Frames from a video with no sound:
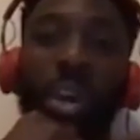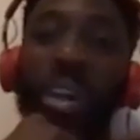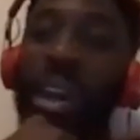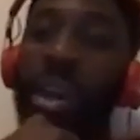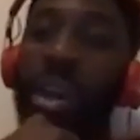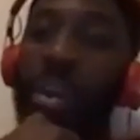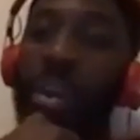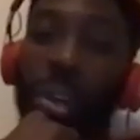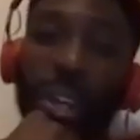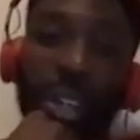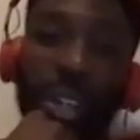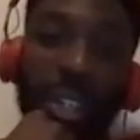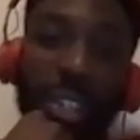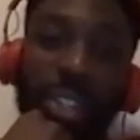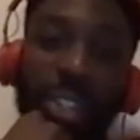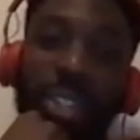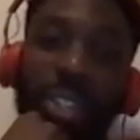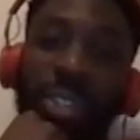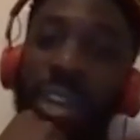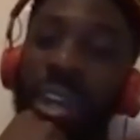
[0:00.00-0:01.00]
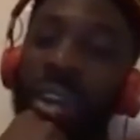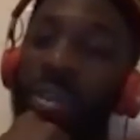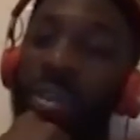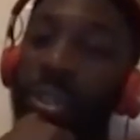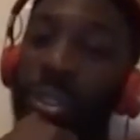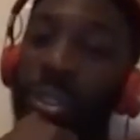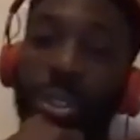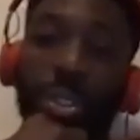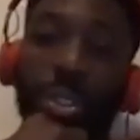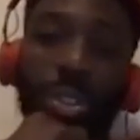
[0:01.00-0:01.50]
awards,
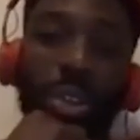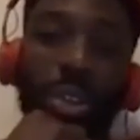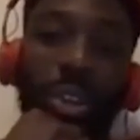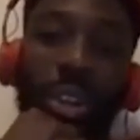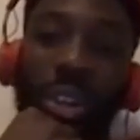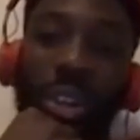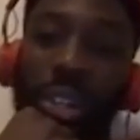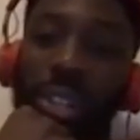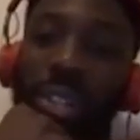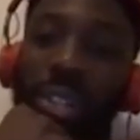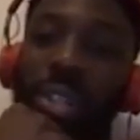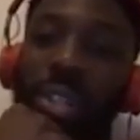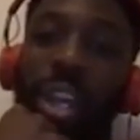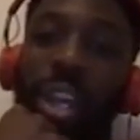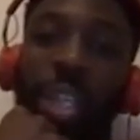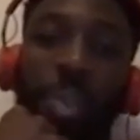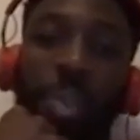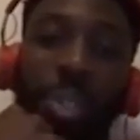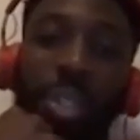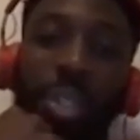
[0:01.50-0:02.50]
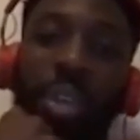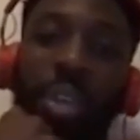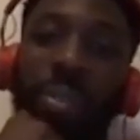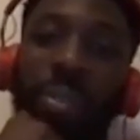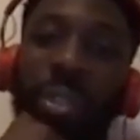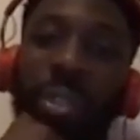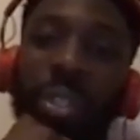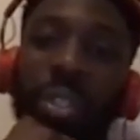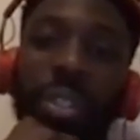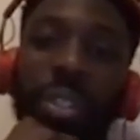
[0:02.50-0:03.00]
travel tours. The ice cream is
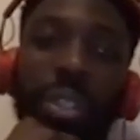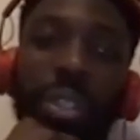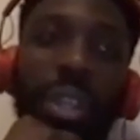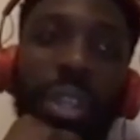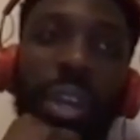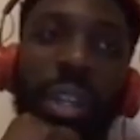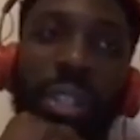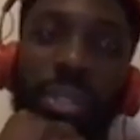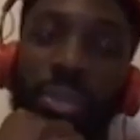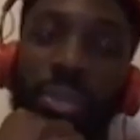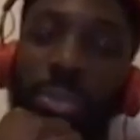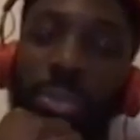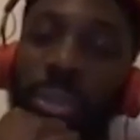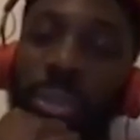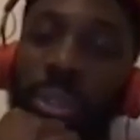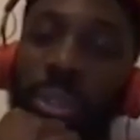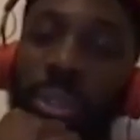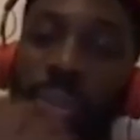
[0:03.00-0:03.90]
definitely the last super